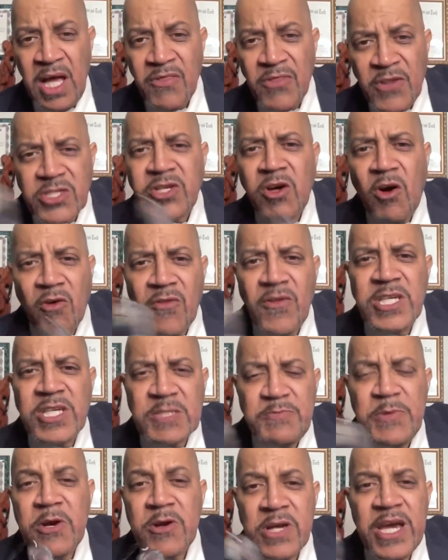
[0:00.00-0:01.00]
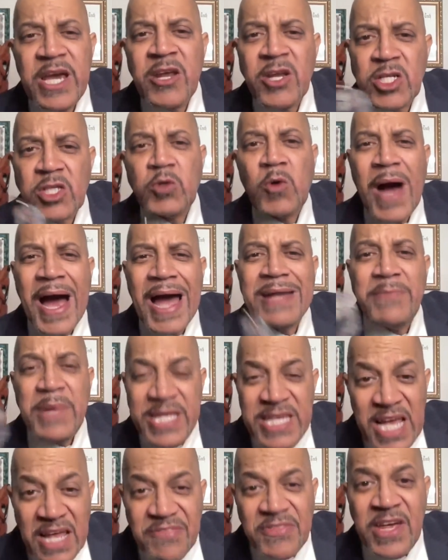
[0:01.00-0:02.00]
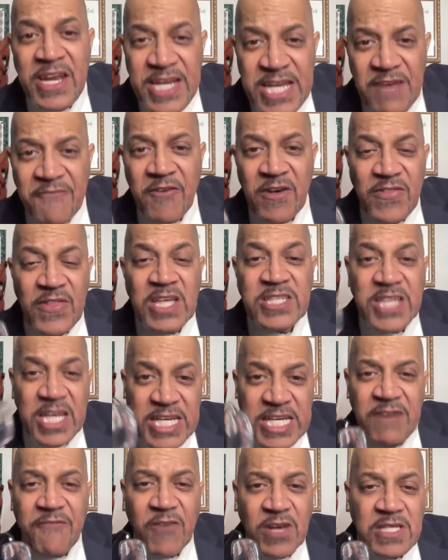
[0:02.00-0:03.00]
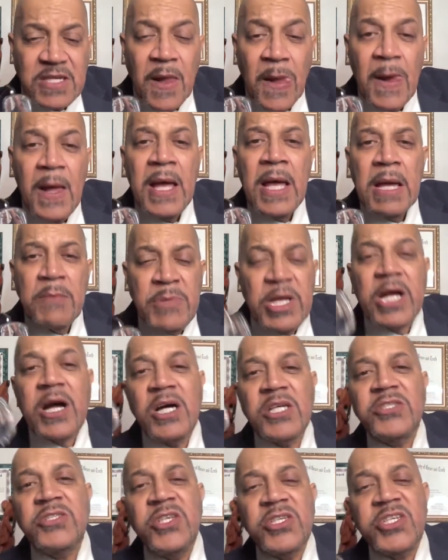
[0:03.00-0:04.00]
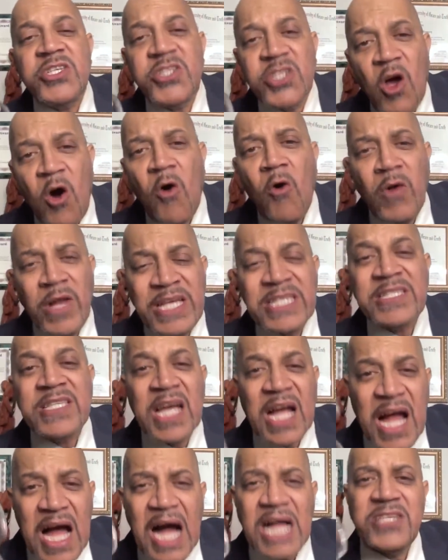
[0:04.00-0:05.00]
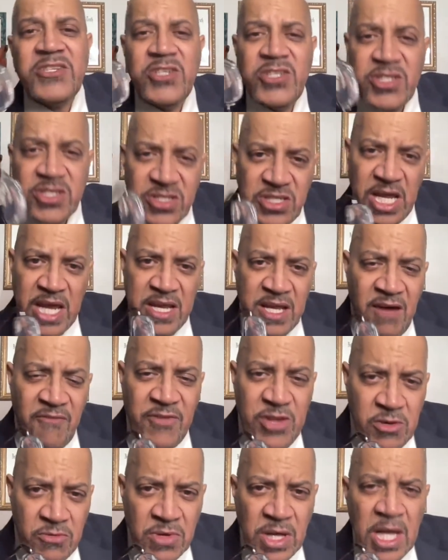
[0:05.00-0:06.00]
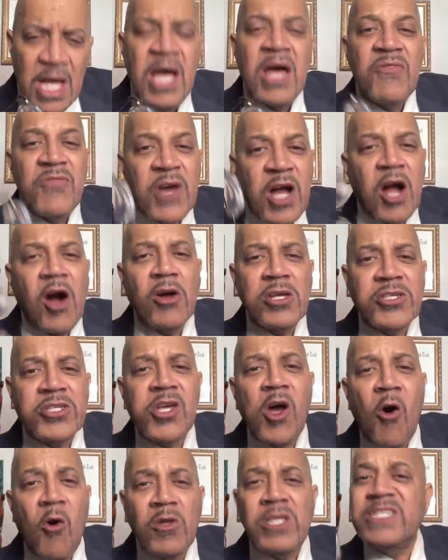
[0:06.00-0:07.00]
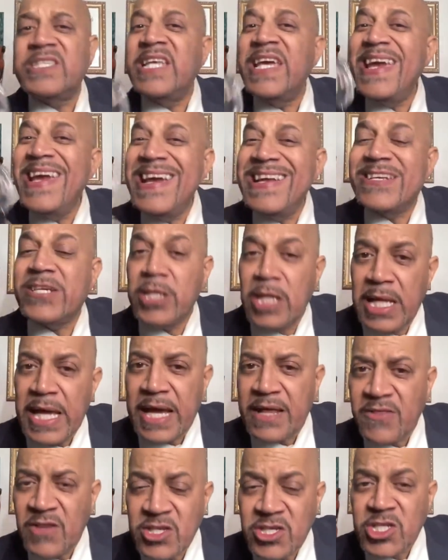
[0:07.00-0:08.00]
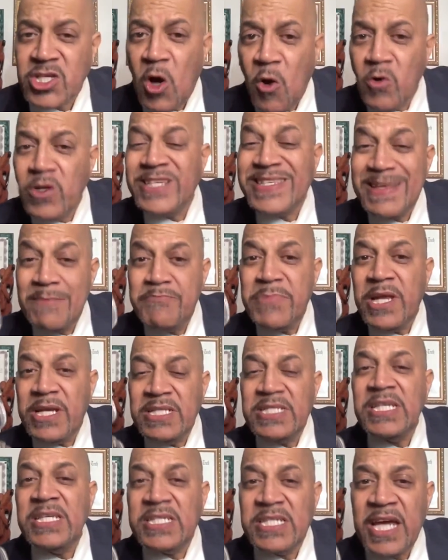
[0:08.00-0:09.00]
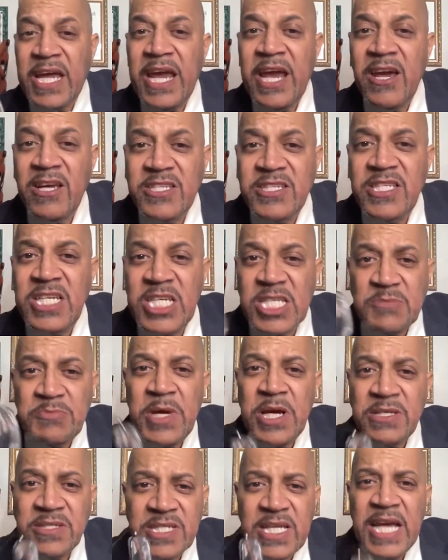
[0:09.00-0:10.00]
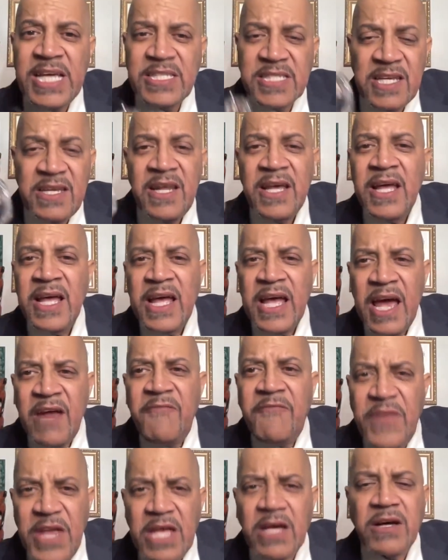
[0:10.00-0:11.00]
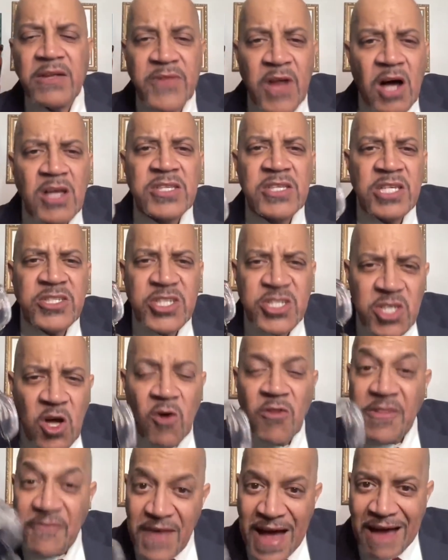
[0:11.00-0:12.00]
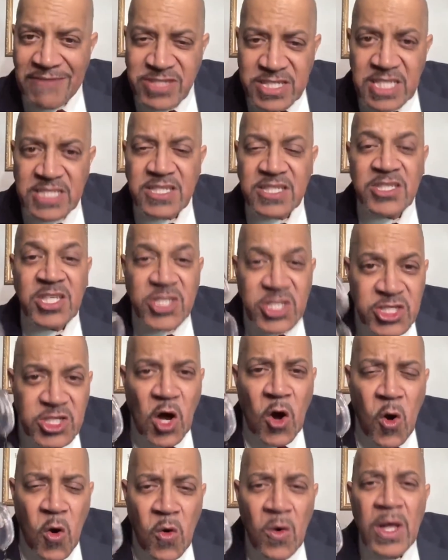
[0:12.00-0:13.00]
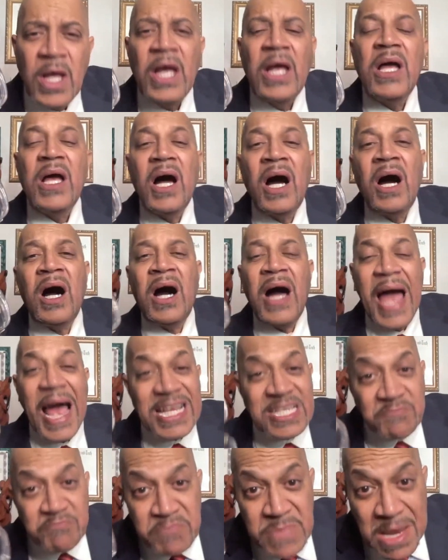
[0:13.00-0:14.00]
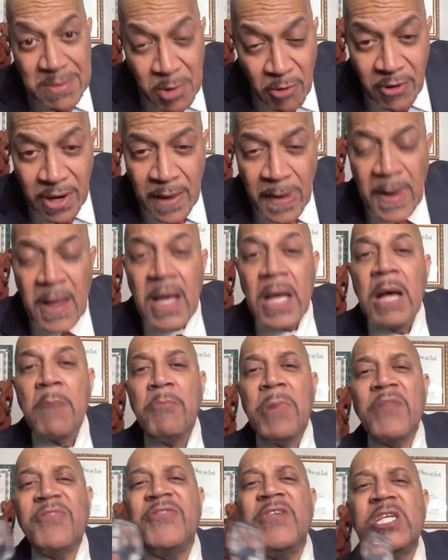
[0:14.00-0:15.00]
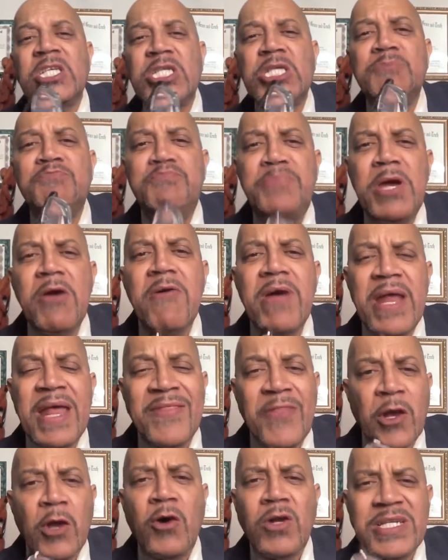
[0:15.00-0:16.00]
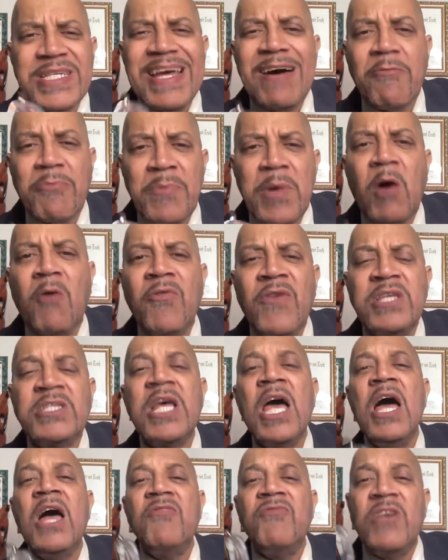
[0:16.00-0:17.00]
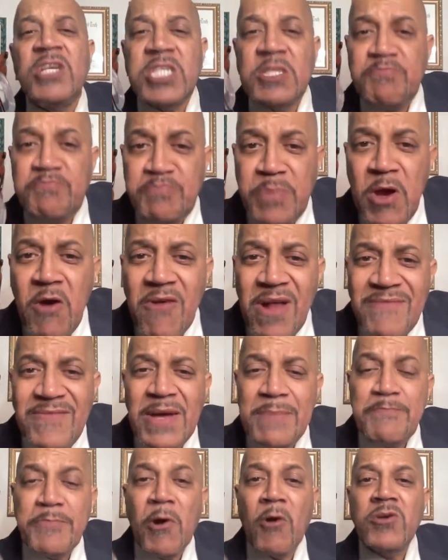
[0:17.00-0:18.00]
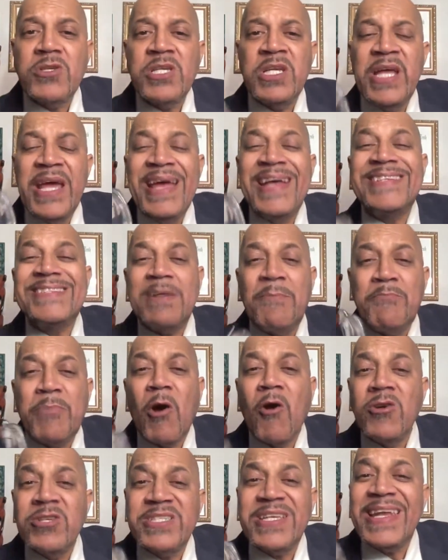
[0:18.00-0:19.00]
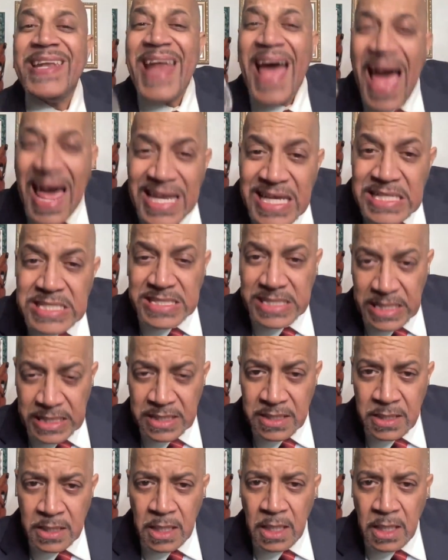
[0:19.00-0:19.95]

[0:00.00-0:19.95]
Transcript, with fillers: The soul and the spirit are intertwined, but yet they're different. There's a difference because the soul is the conscious state of you. The soul is the intellect. The soul is the ability to hear, see, smell, taste, and, and feel. The, the soul, the five senses. The soul uh, has memory. But the spirit, and the Lord dealt me on this, the spirit of a person is a personality.